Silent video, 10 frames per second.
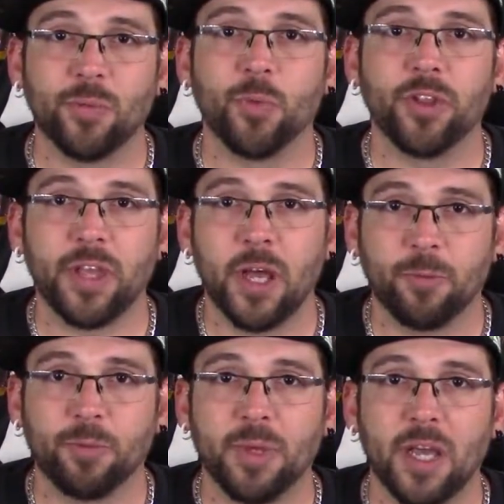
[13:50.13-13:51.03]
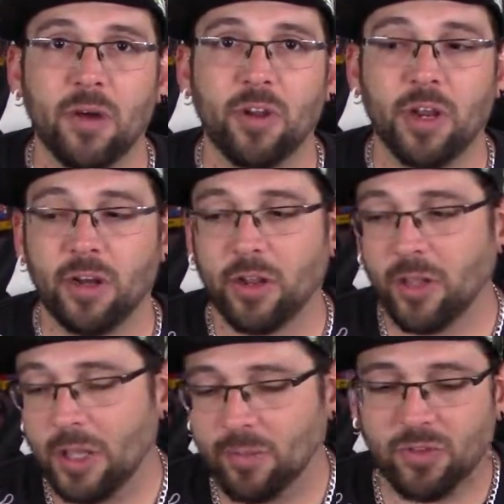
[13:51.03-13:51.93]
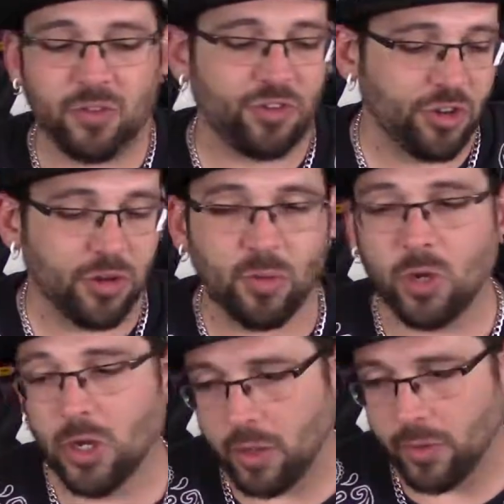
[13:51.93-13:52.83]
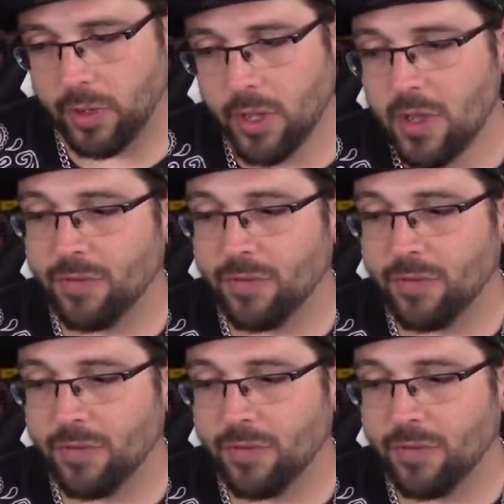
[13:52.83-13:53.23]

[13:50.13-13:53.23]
It really helps me out and keeps the channel going.